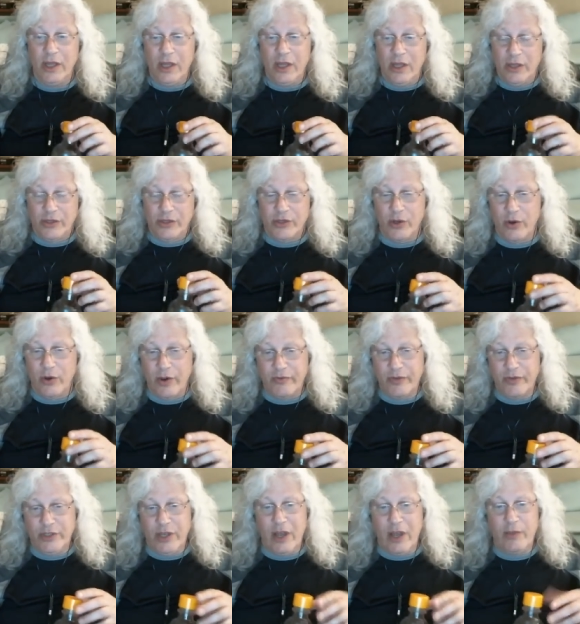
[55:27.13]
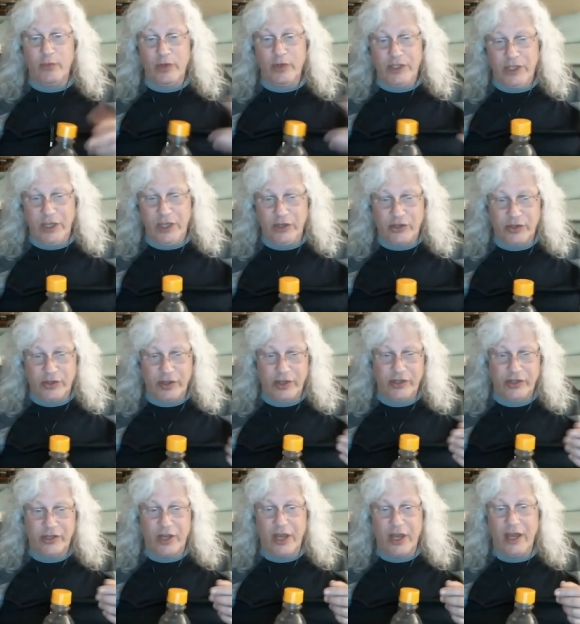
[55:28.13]
So every time we teach this,
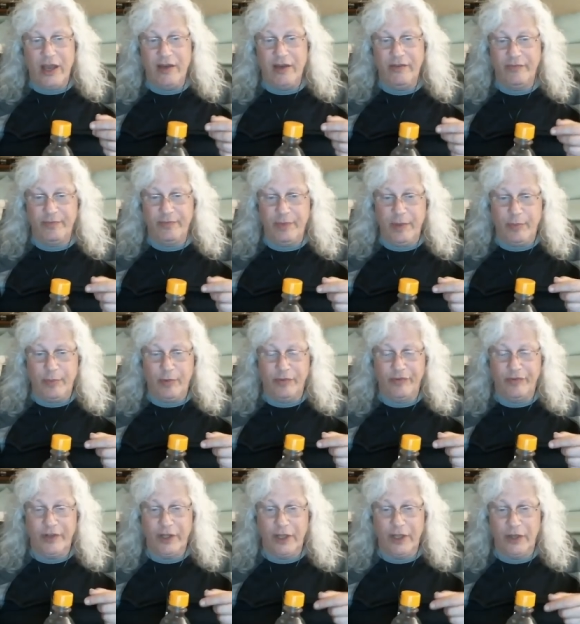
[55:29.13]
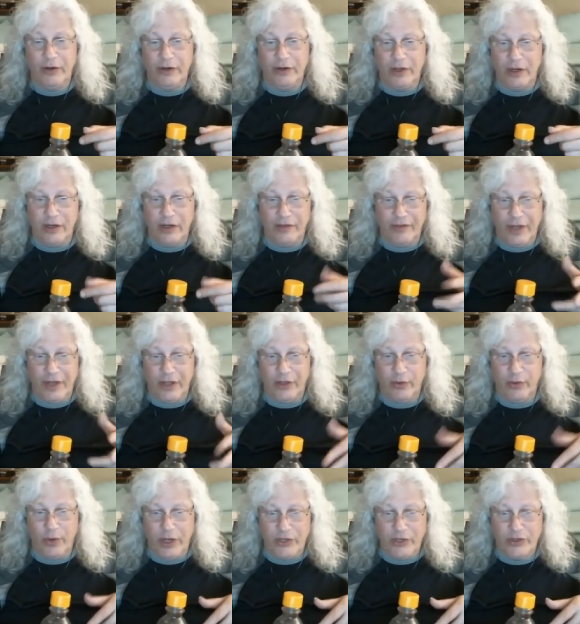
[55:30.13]
I have people fill out an
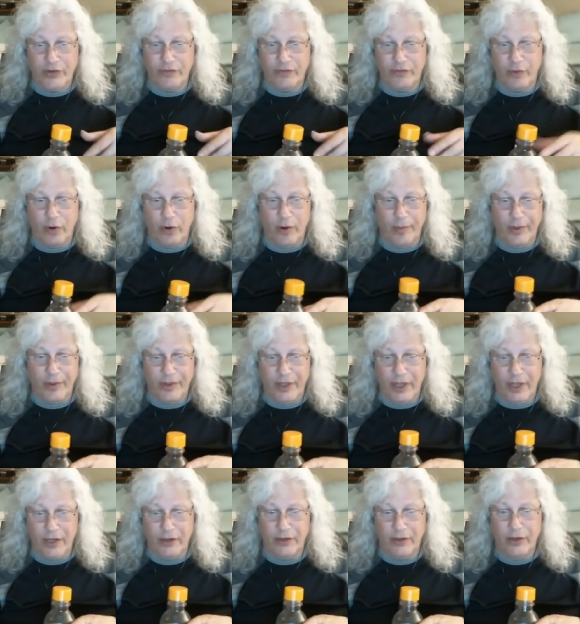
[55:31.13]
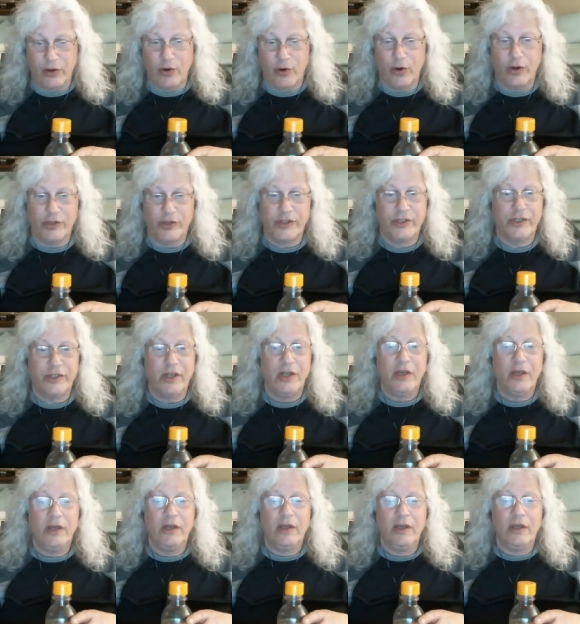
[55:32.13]
evaluation form at the end of the course,
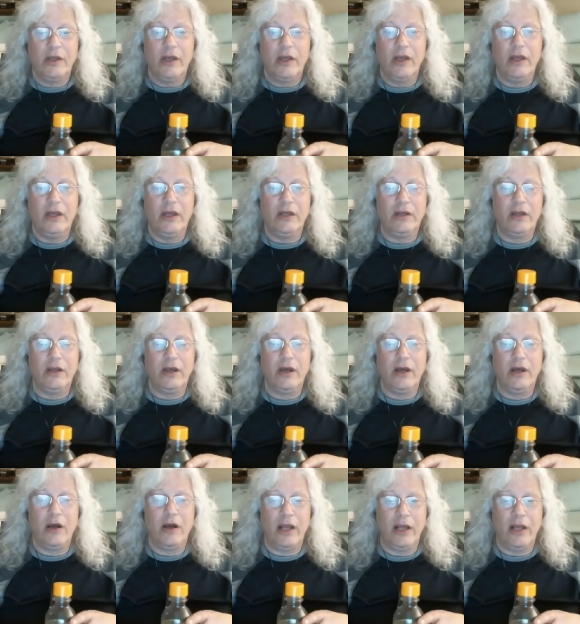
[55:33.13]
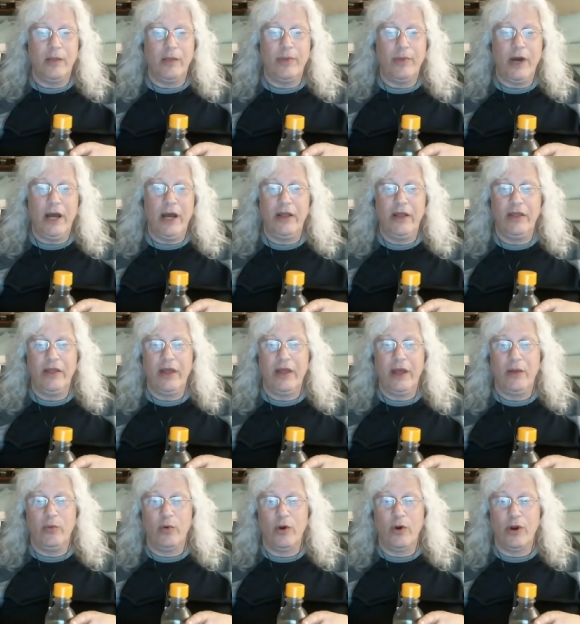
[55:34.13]
and uh, I compile that.
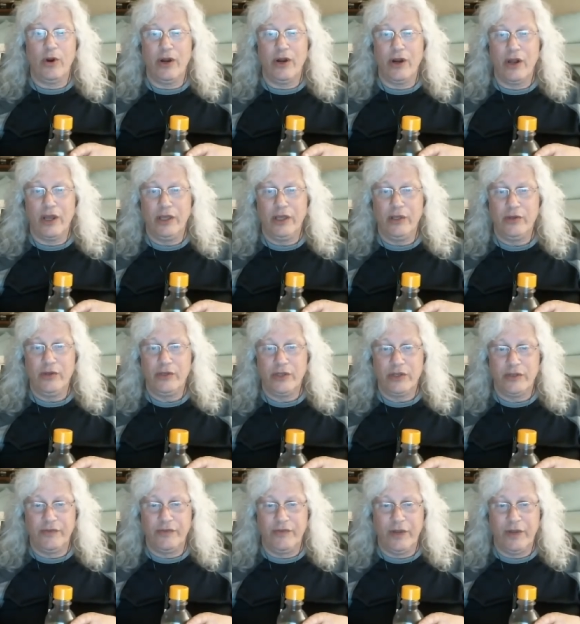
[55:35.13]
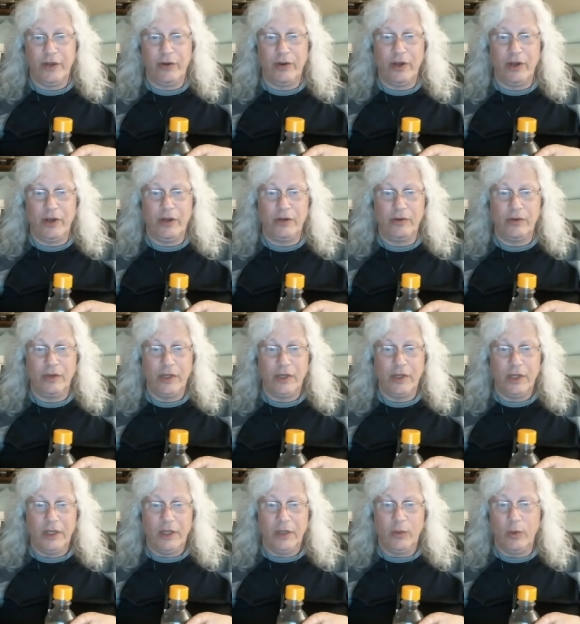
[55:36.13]
Warren and I use it to figure out
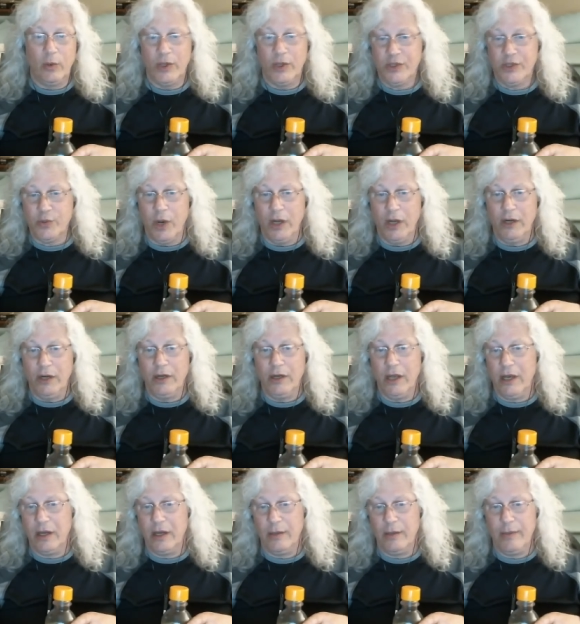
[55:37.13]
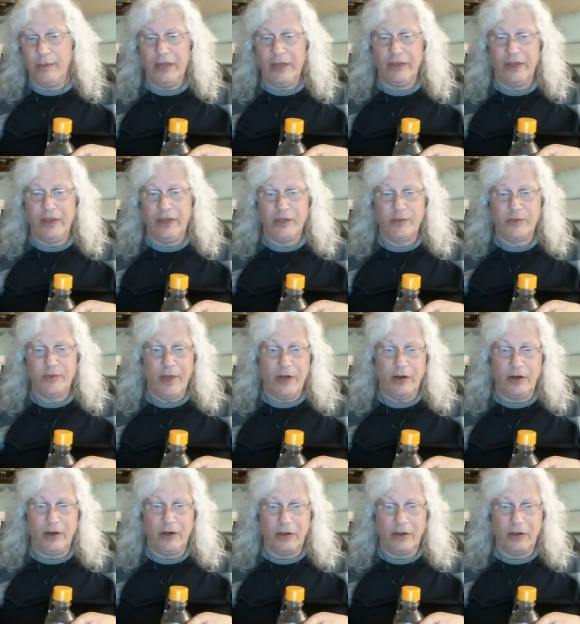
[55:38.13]
what's what and how to make things better.